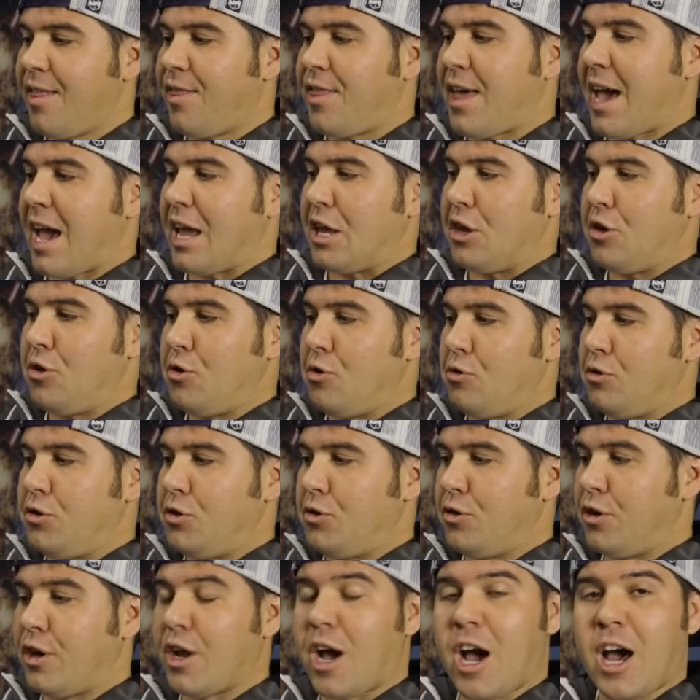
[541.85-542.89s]
that you
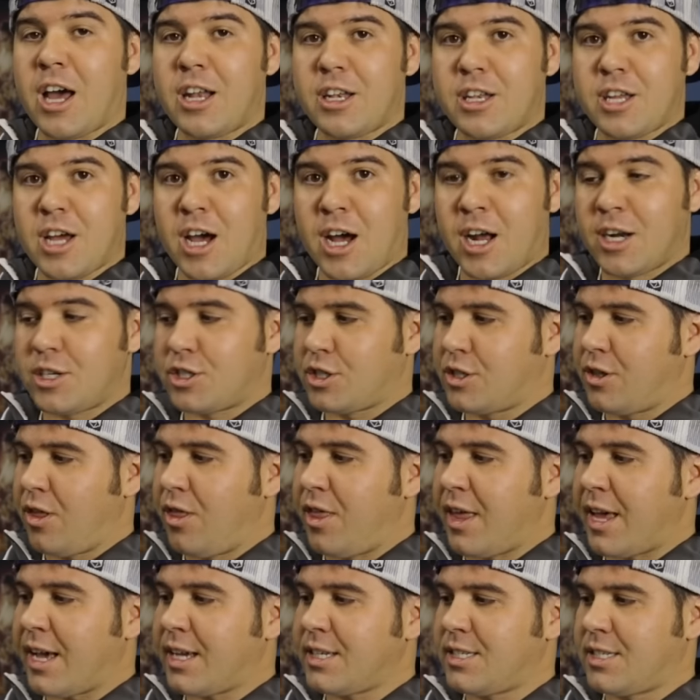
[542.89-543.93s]
do not touch
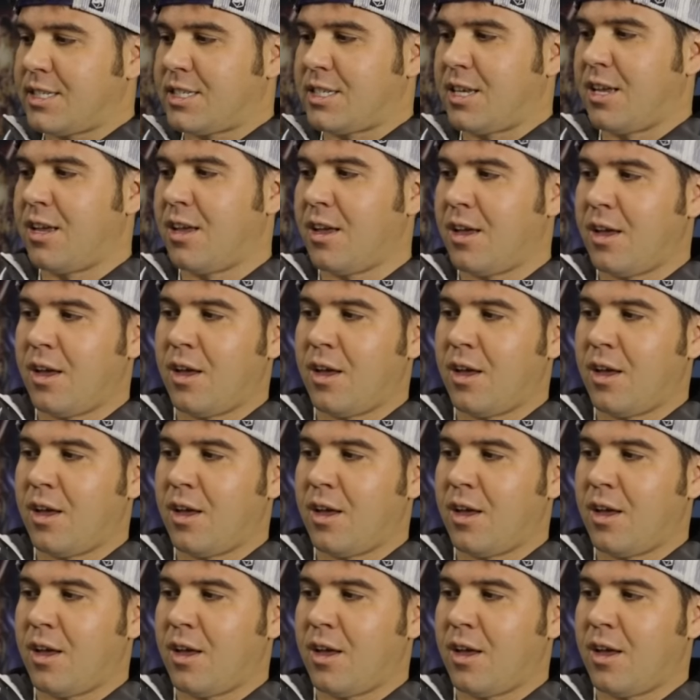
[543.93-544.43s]
this